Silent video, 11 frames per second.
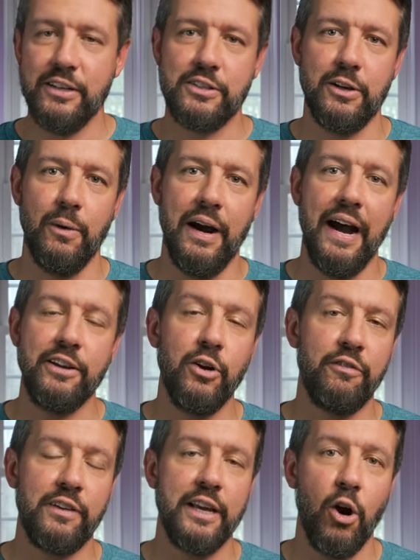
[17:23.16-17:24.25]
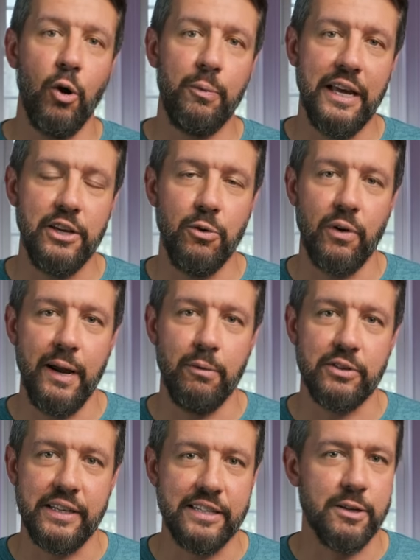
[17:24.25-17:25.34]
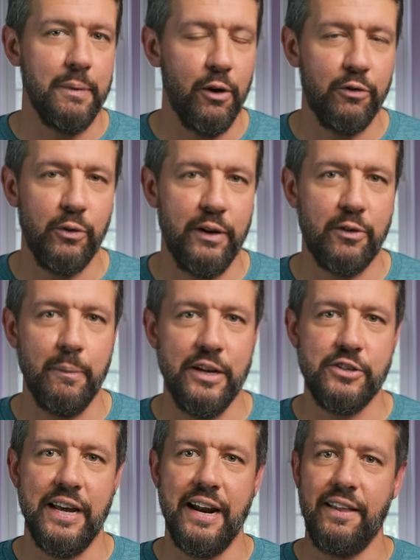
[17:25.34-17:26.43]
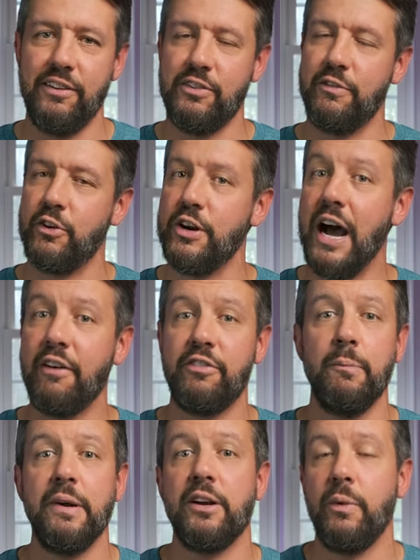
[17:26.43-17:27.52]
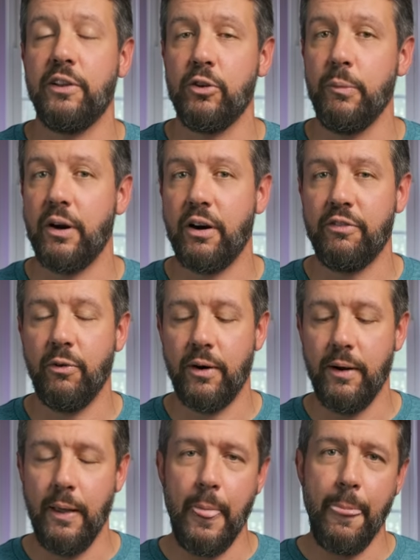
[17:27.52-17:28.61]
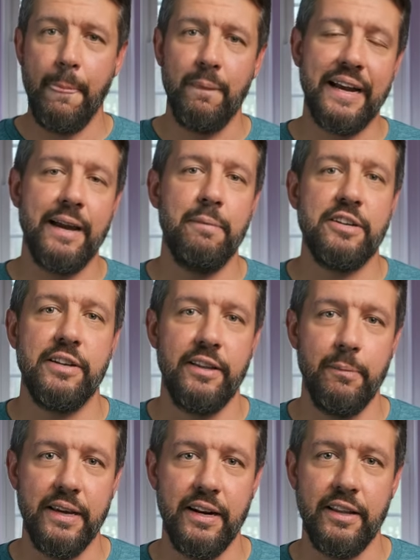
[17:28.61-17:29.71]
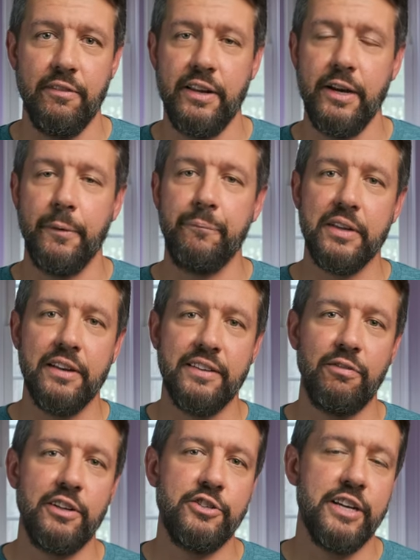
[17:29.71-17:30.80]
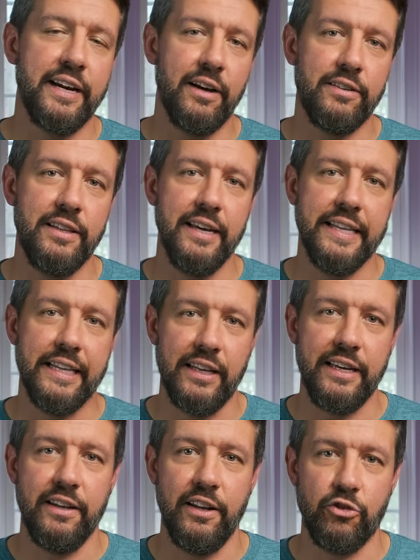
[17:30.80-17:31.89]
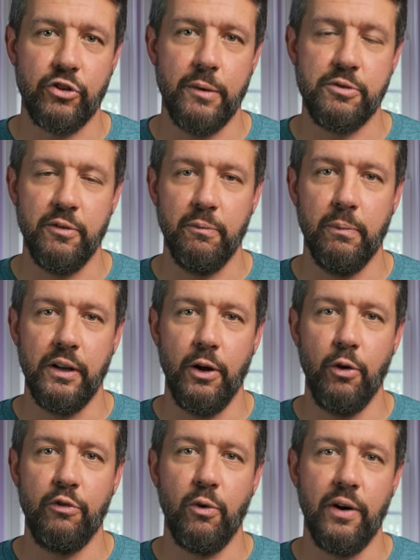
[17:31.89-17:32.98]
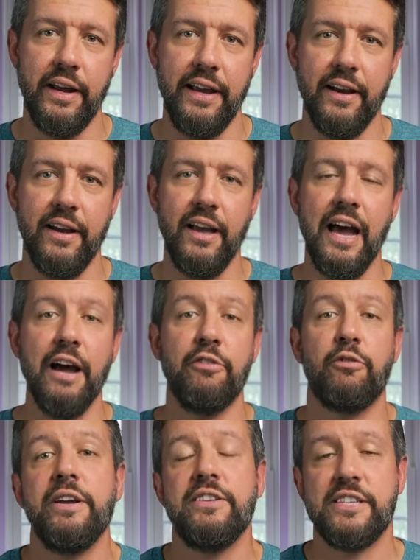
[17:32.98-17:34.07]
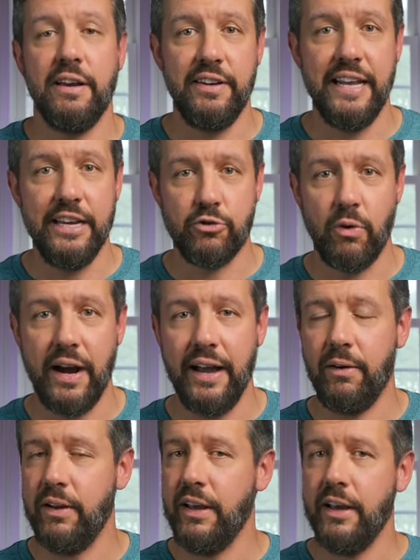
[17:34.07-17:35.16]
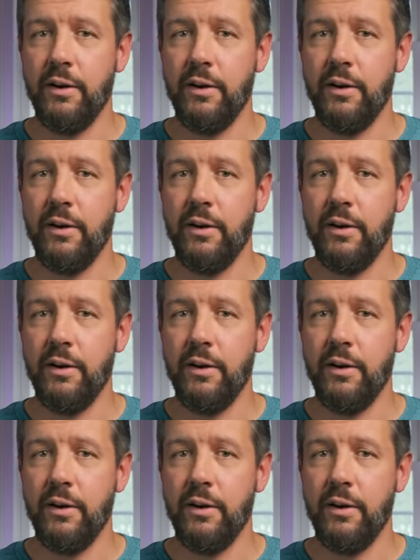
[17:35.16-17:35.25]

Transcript: So uh, I definitely hope that you were able to get some helpful information out of this. If you're not familiar with Luminar 4, like I mentioned at the beginning of the video, definitely check out the, uh, the link in the description below for a, uh, a free seven-day trial